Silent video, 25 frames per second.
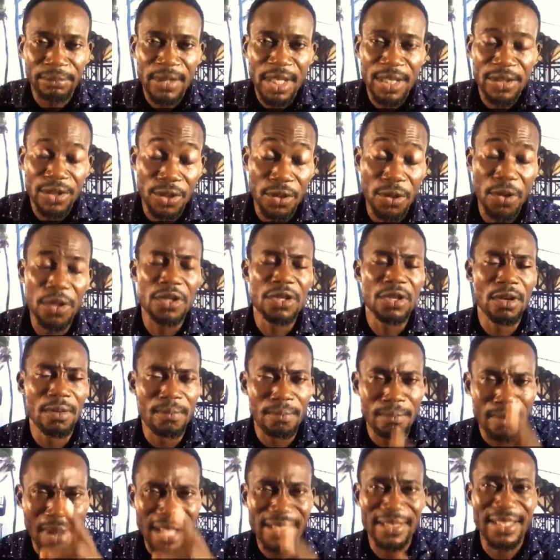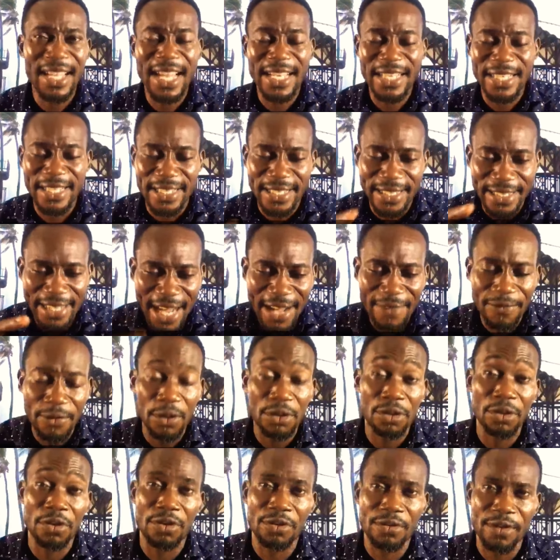So you must endeavor
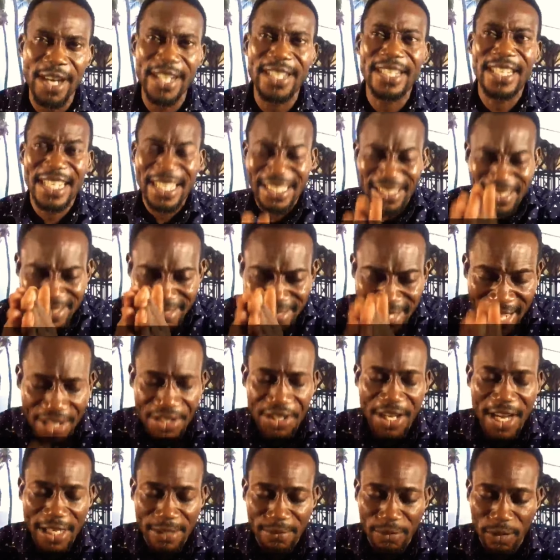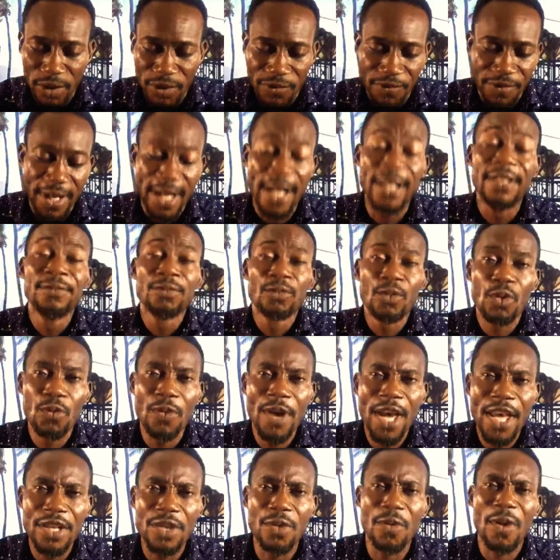to create such atmosphere
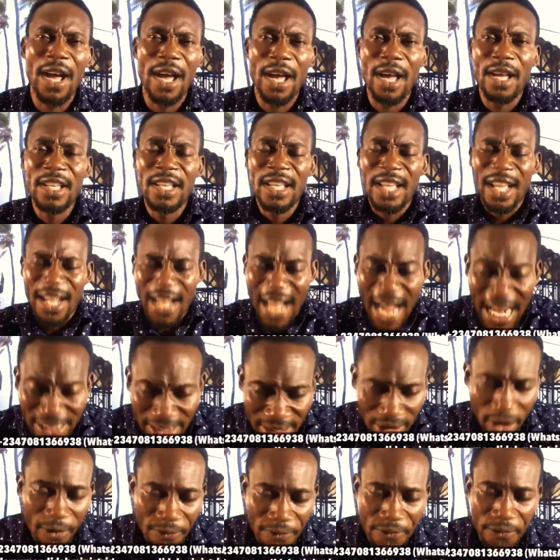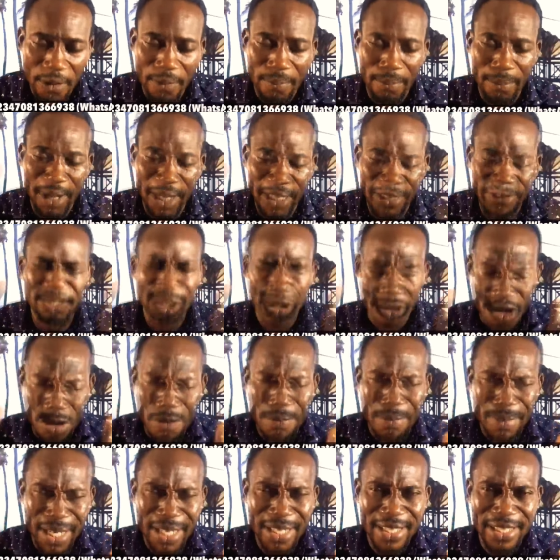where you are cut off from men to
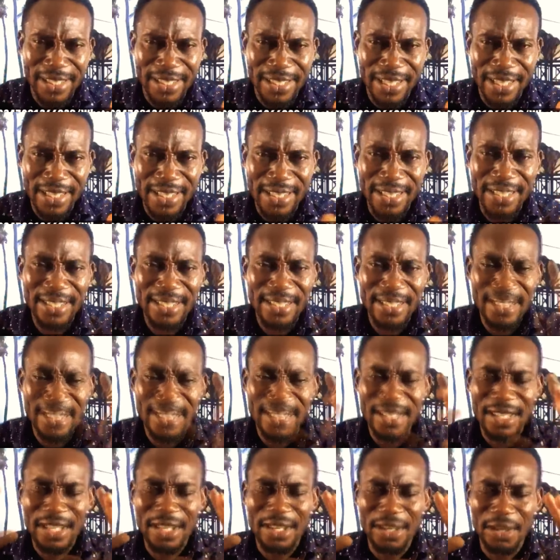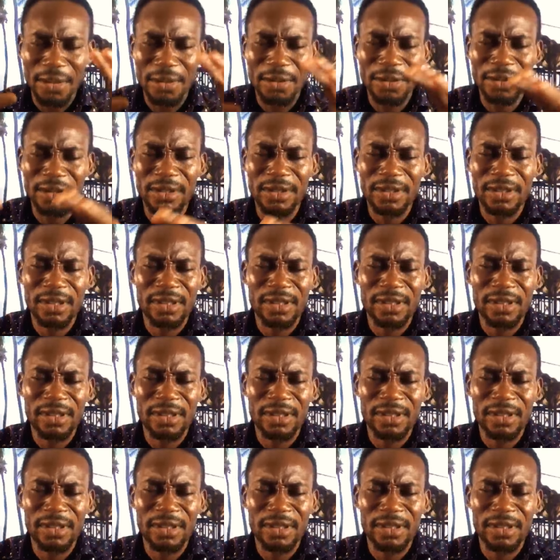meditate, you know,